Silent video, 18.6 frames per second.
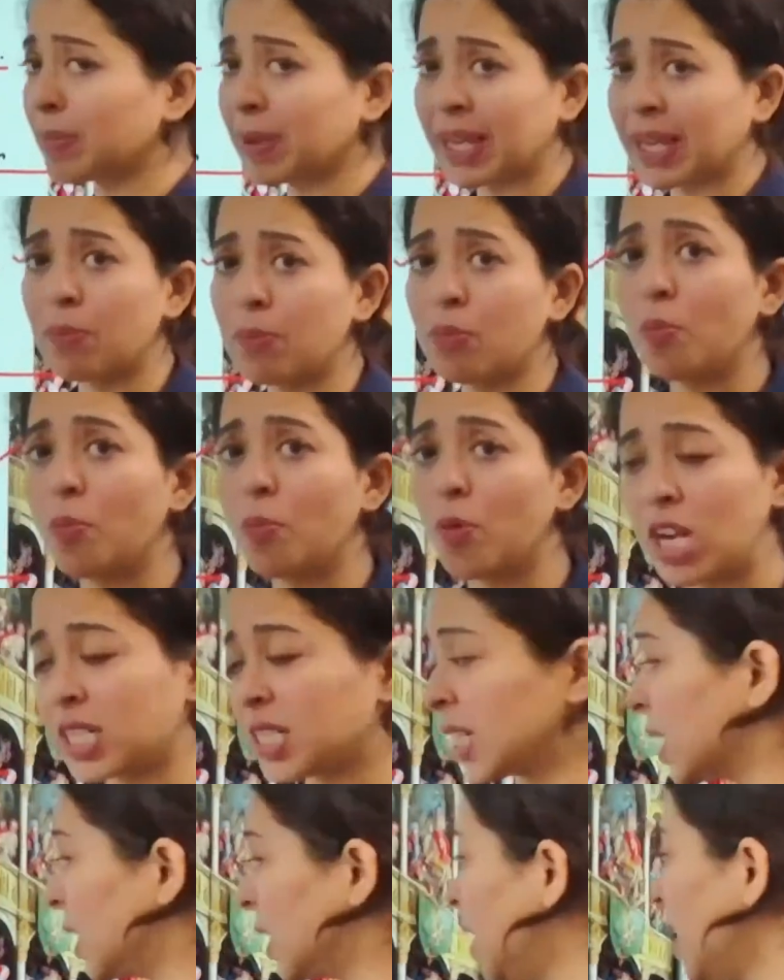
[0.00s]
became more
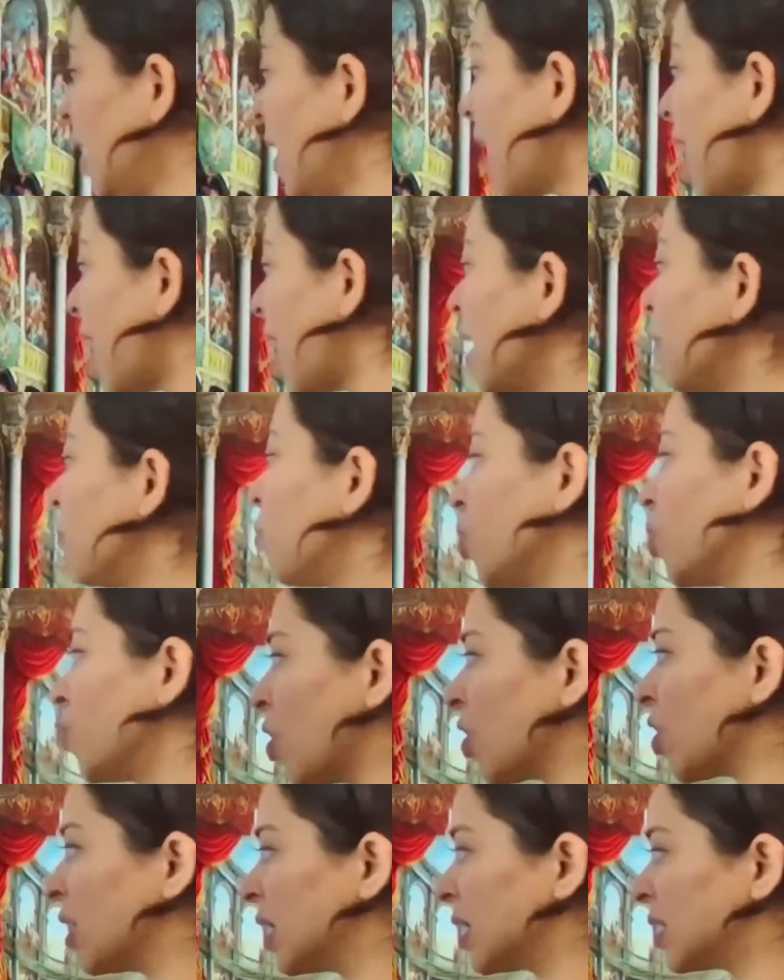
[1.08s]
political and more
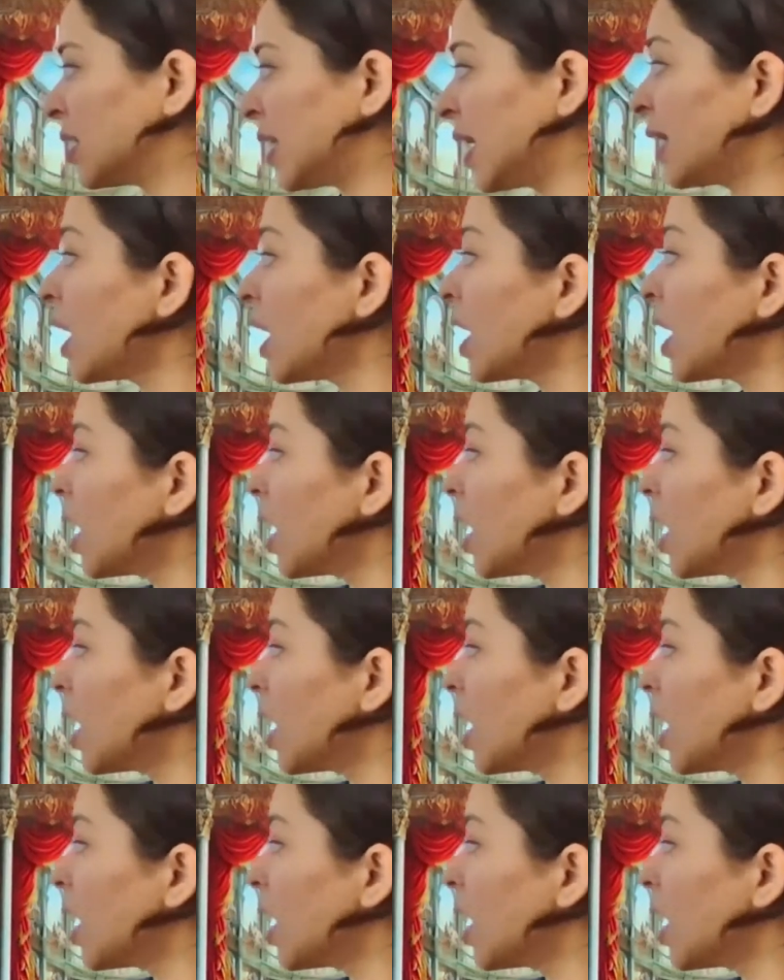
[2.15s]
moralistic.